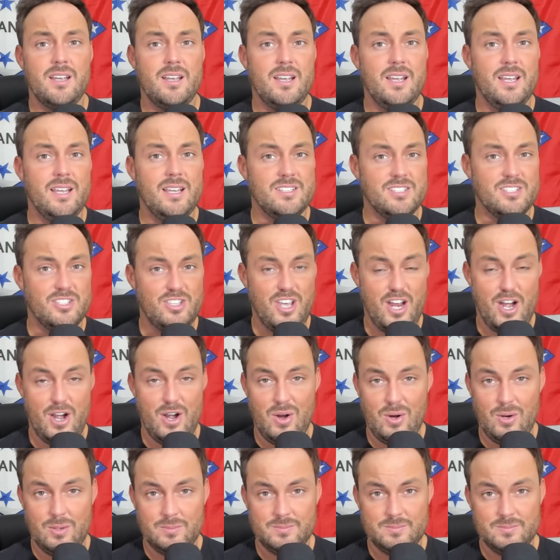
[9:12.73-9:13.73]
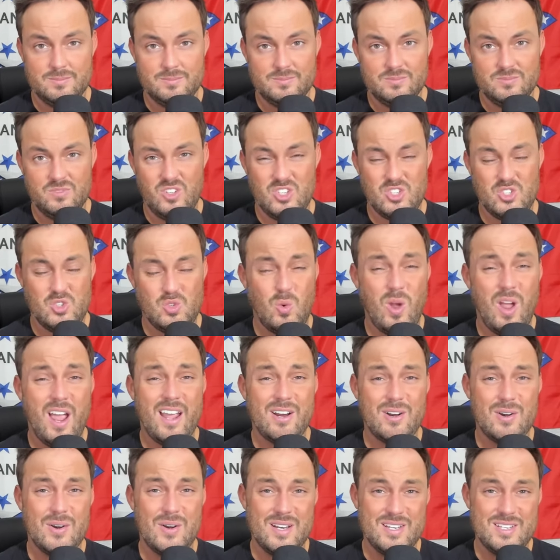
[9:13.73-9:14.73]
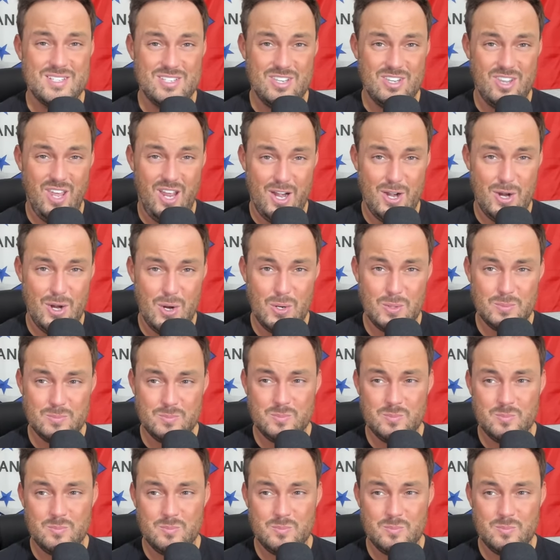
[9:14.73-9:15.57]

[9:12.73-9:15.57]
is there. The swagger is there